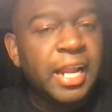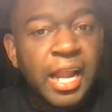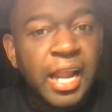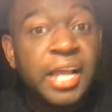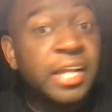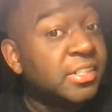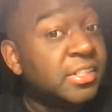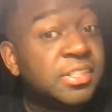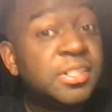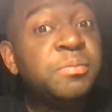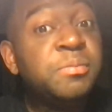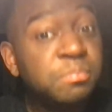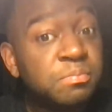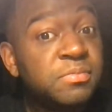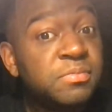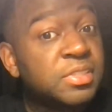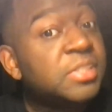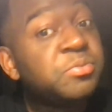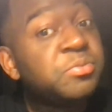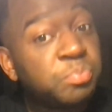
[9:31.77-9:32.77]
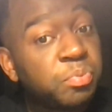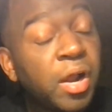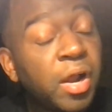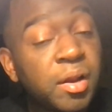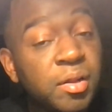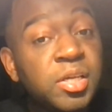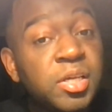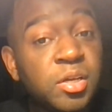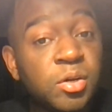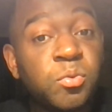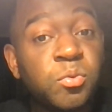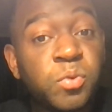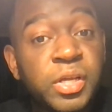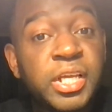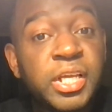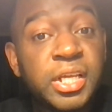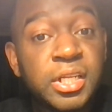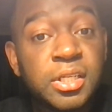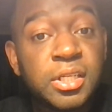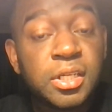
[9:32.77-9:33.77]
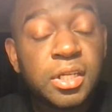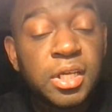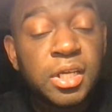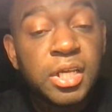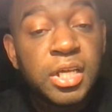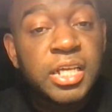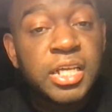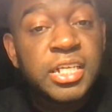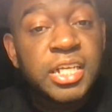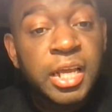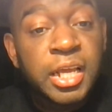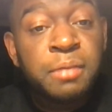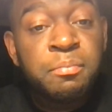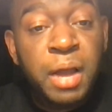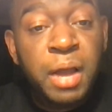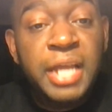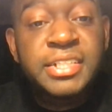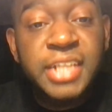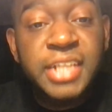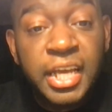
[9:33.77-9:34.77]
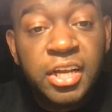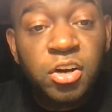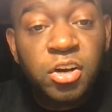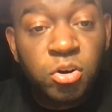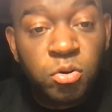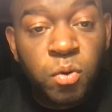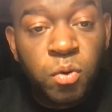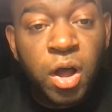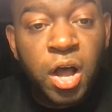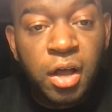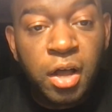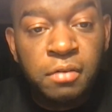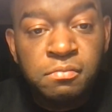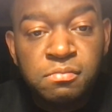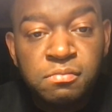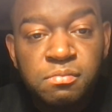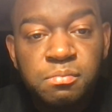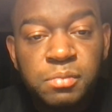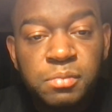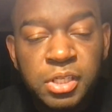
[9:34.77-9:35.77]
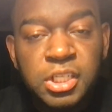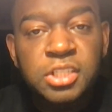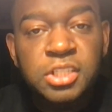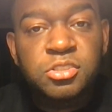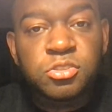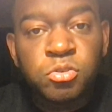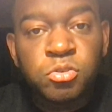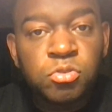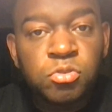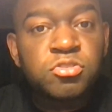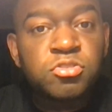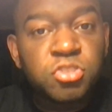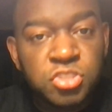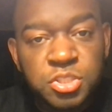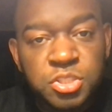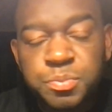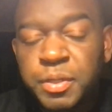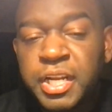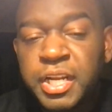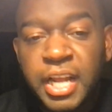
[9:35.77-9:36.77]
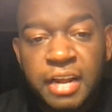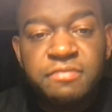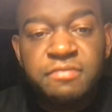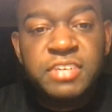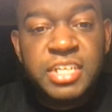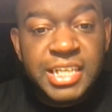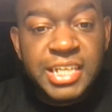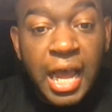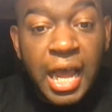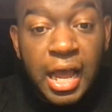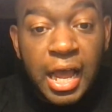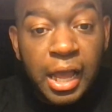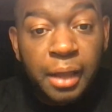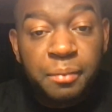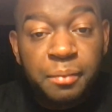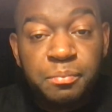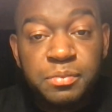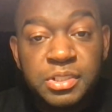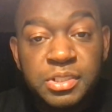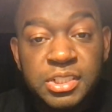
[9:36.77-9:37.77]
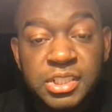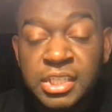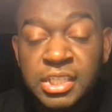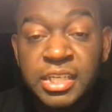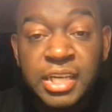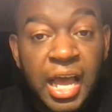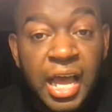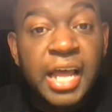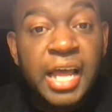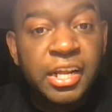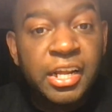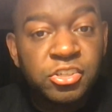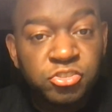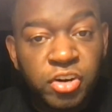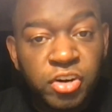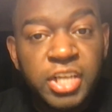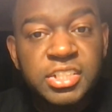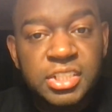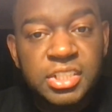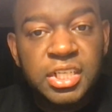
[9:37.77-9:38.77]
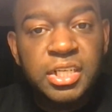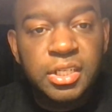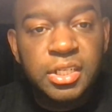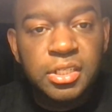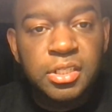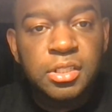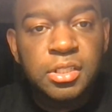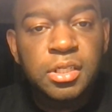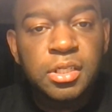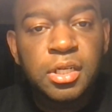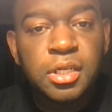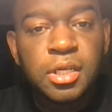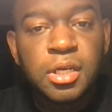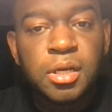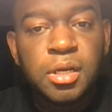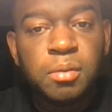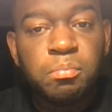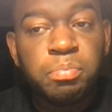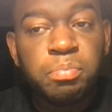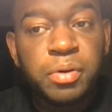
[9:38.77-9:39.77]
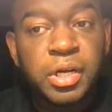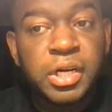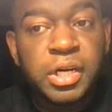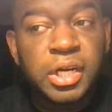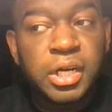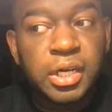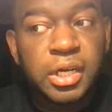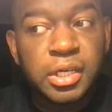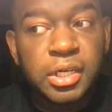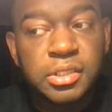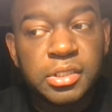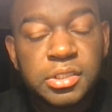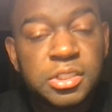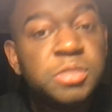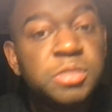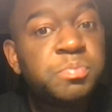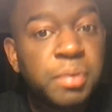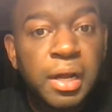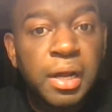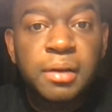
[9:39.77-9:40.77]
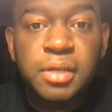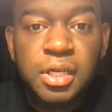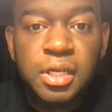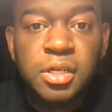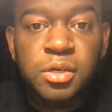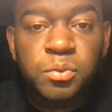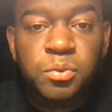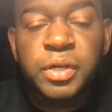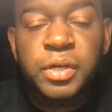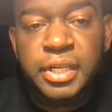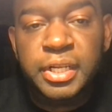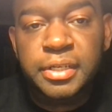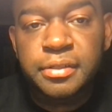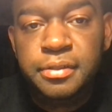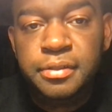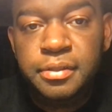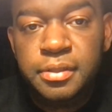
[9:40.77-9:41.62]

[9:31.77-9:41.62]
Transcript: like, she's probably going to win. It might take her a while because Google's going to spend every dime to not address it, but she's probably going to win.